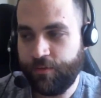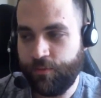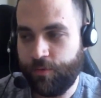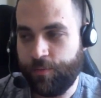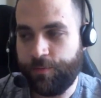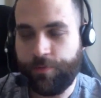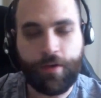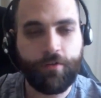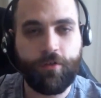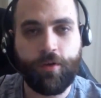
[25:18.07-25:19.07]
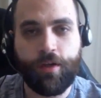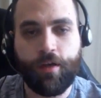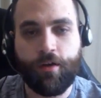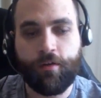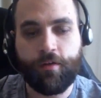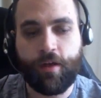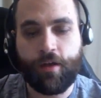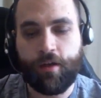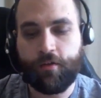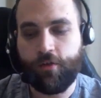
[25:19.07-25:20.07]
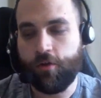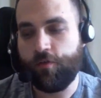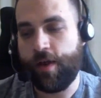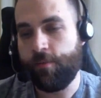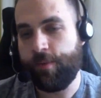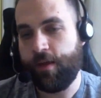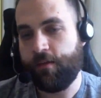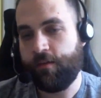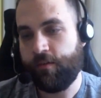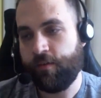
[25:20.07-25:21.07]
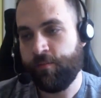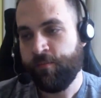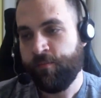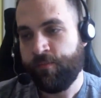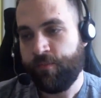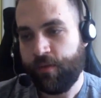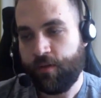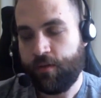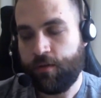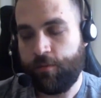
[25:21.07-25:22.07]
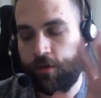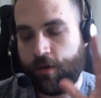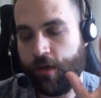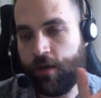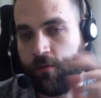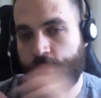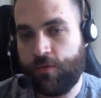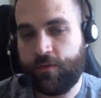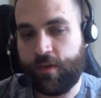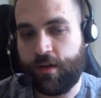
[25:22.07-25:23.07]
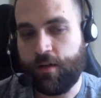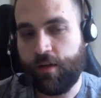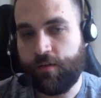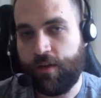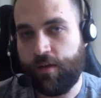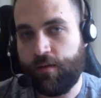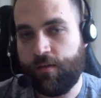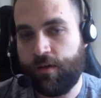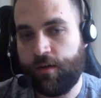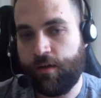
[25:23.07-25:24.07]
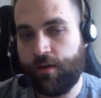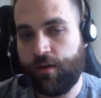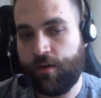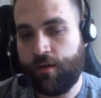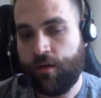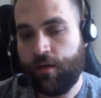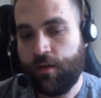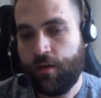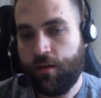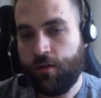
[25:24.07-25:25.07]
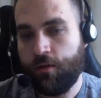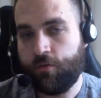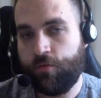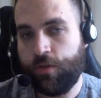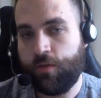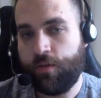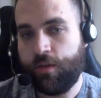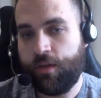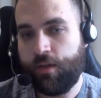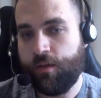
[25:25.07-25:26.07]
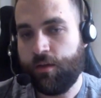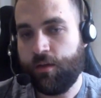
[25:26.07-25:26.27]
what they're doing here is it's all ground based, communicating with the satellites, and looks really, really neat.